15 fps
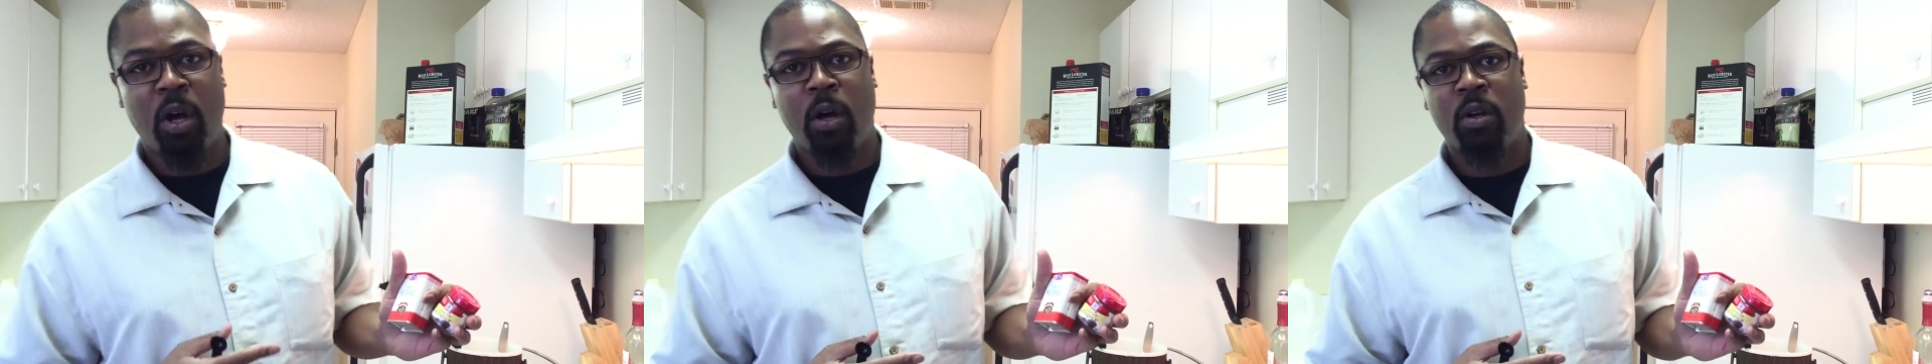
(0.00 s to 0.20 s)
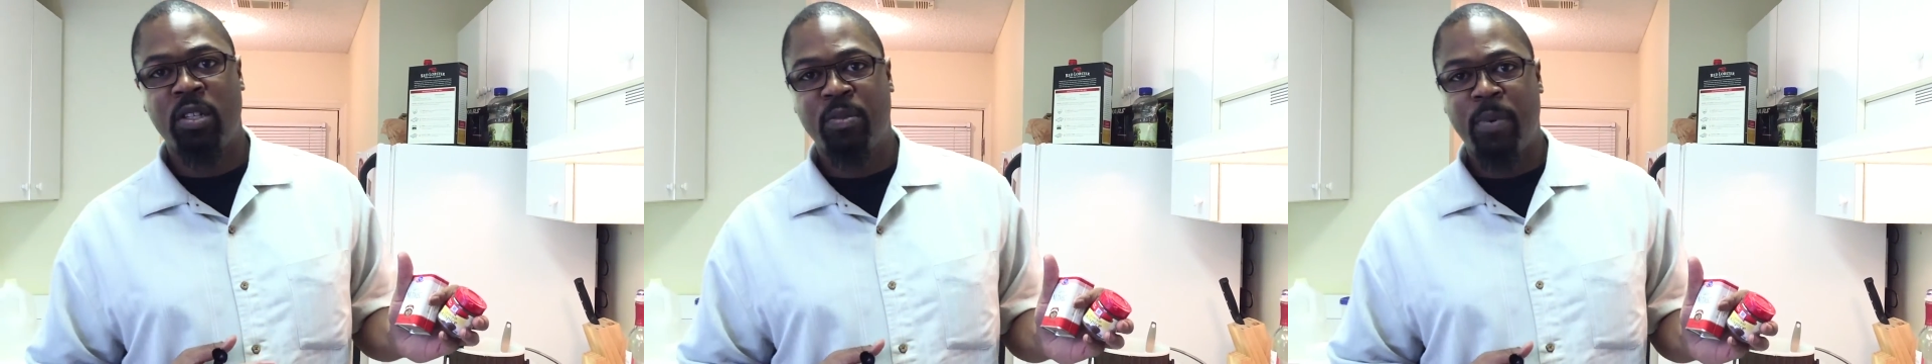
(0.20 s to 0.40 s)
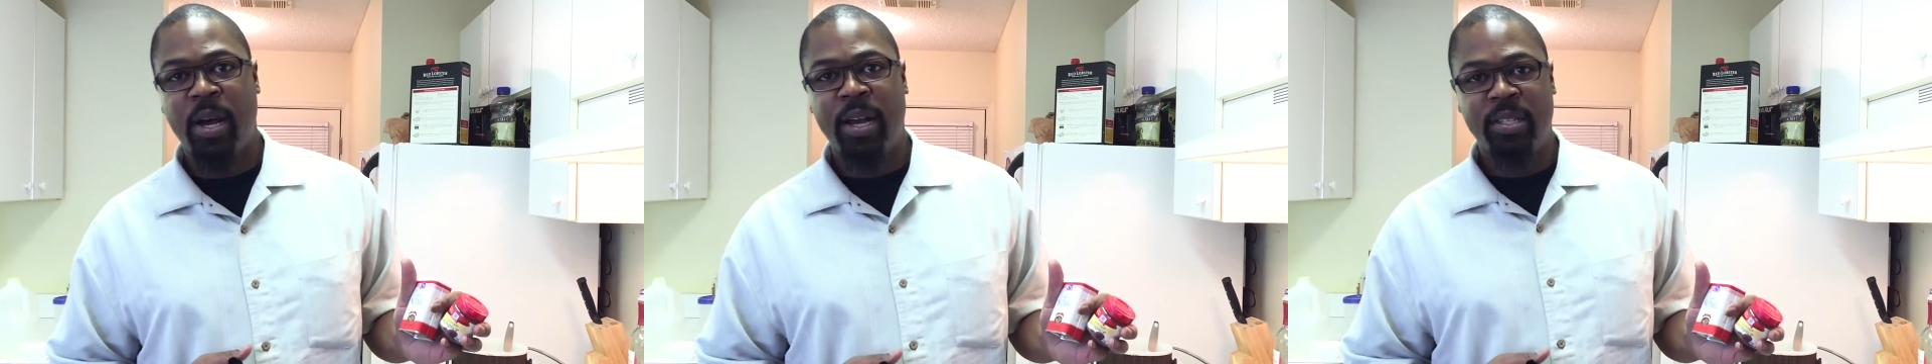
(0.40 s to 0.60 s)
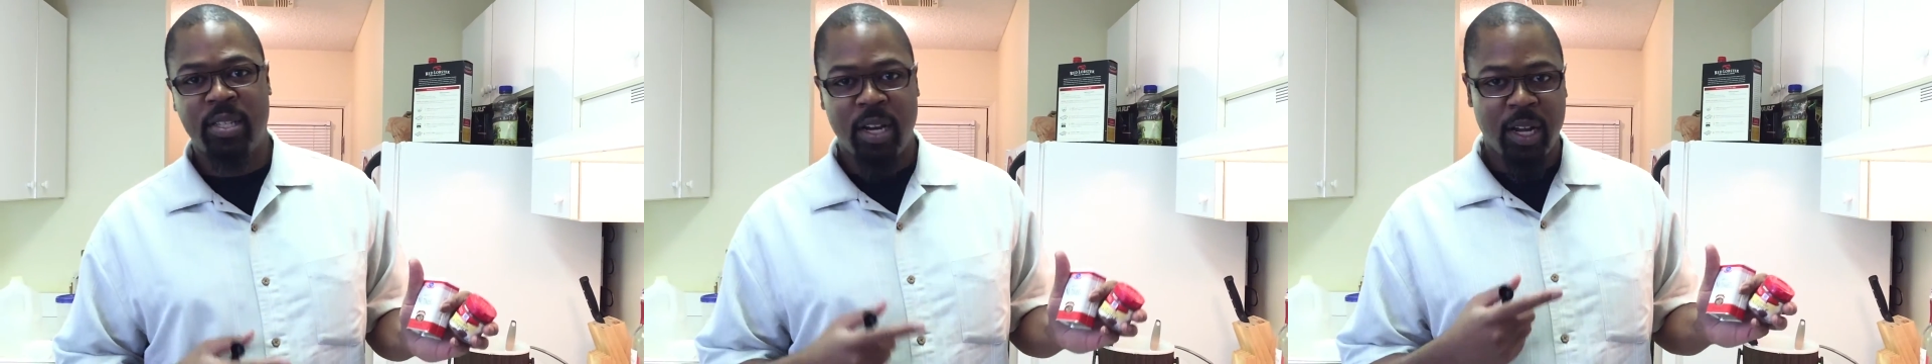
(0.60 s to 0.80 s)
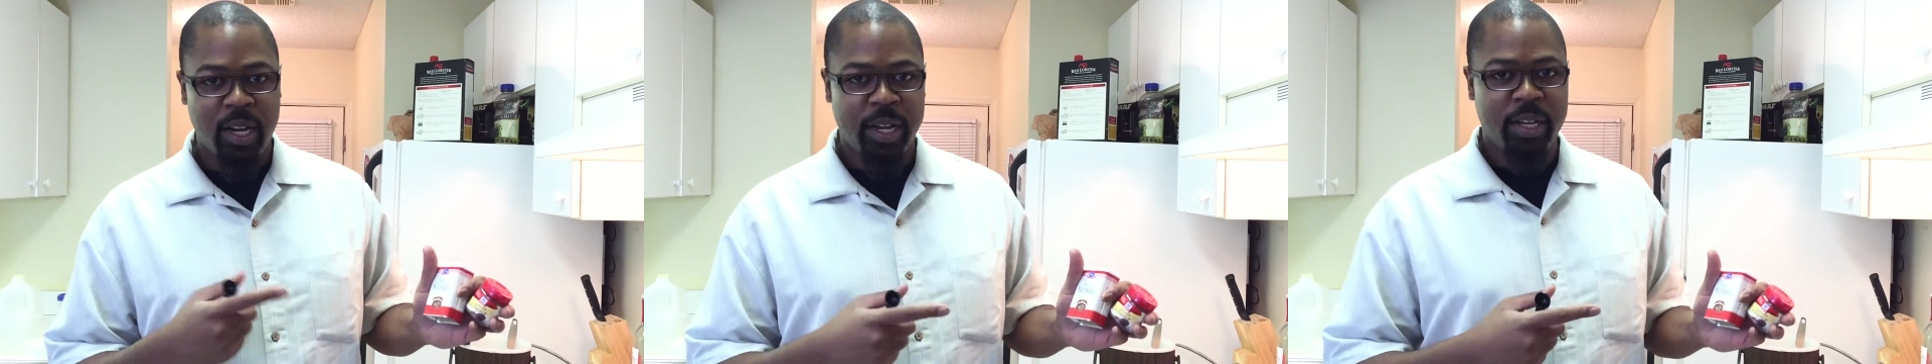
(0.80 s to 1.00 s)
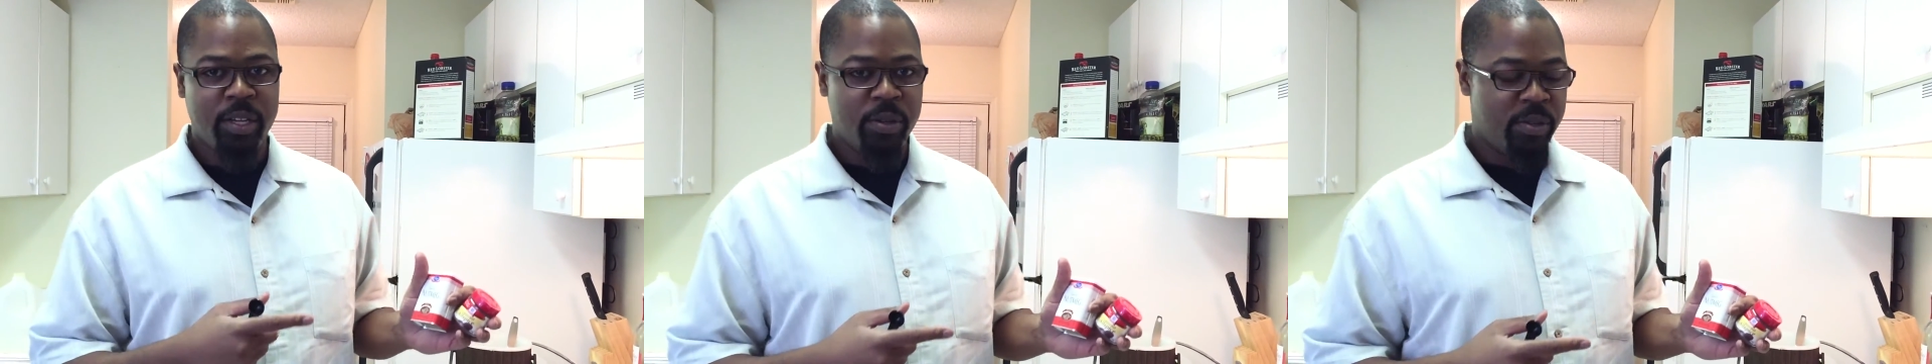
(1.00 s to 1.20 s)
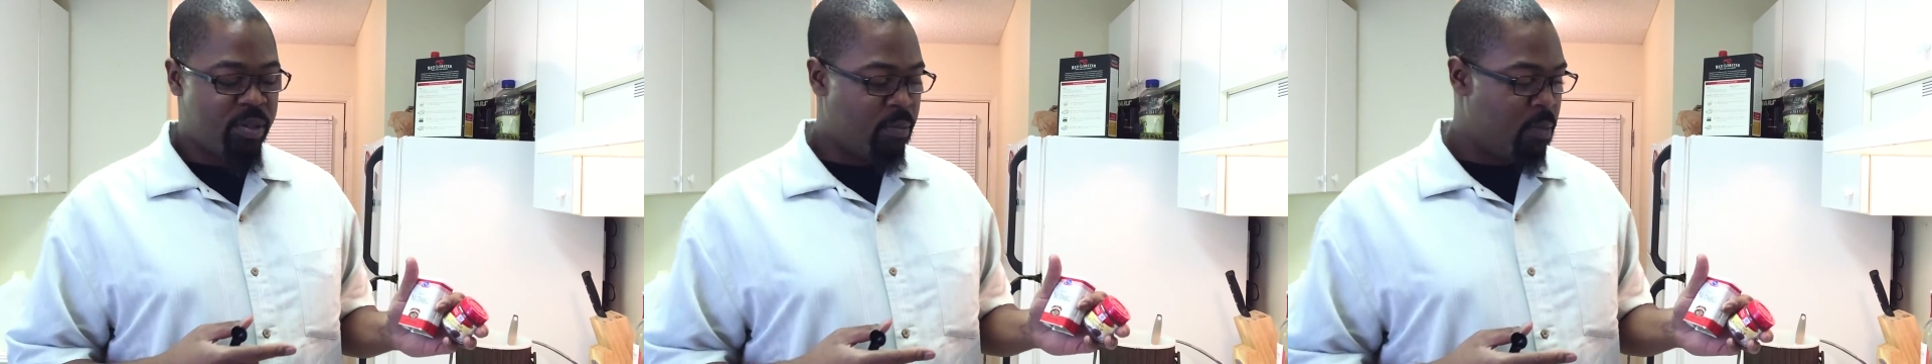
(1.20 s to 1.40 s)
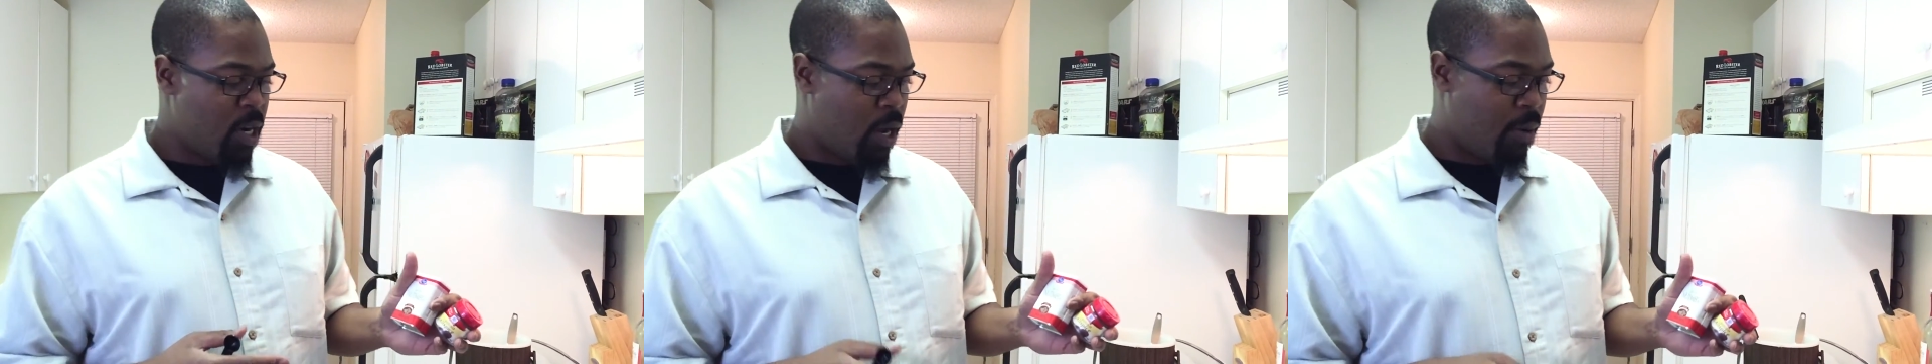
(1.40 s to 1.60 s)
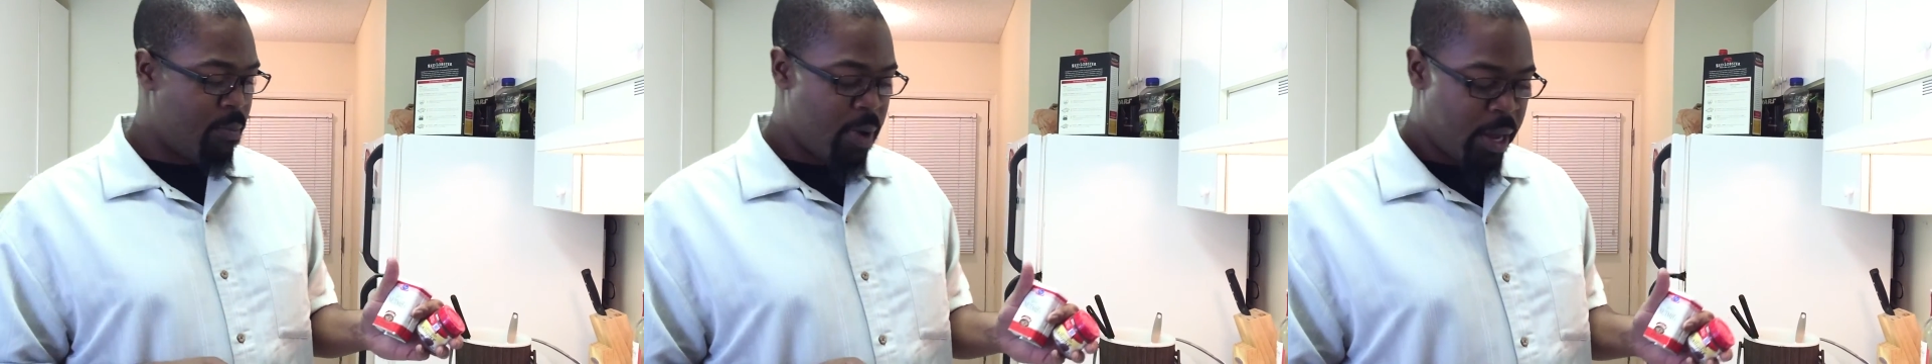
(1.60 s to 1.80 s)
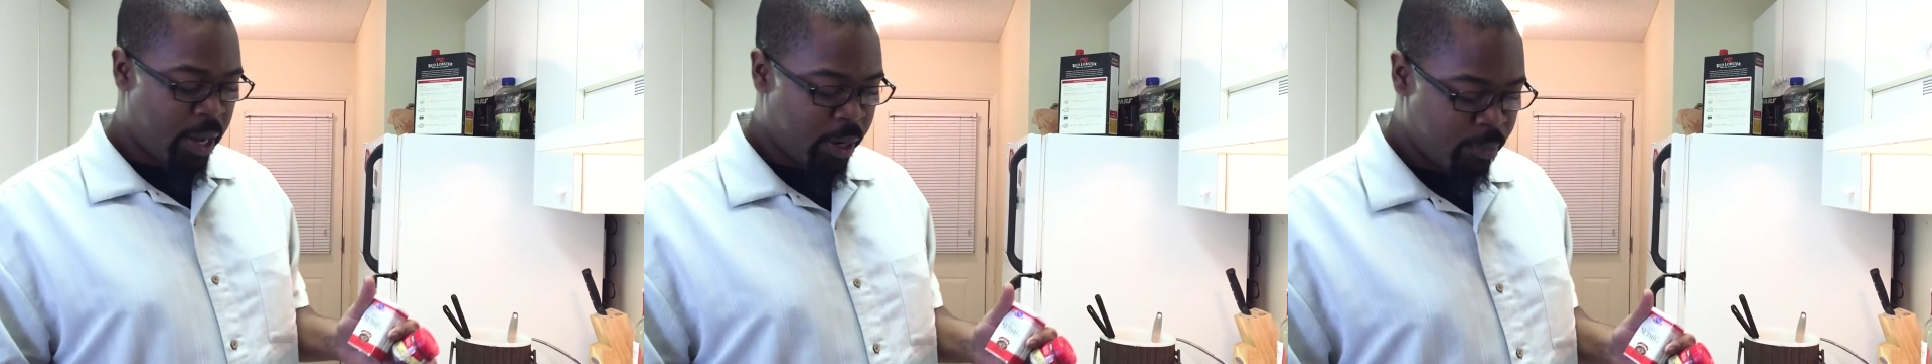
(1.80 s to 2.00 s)
allspice and I like to use some
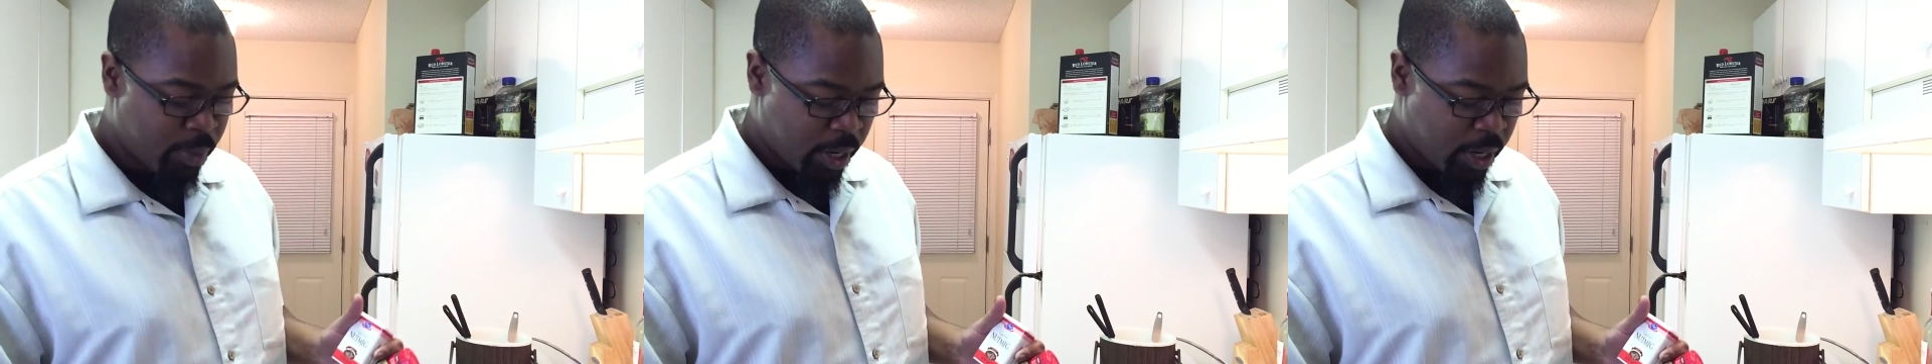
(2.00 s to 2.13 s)
nutmeg,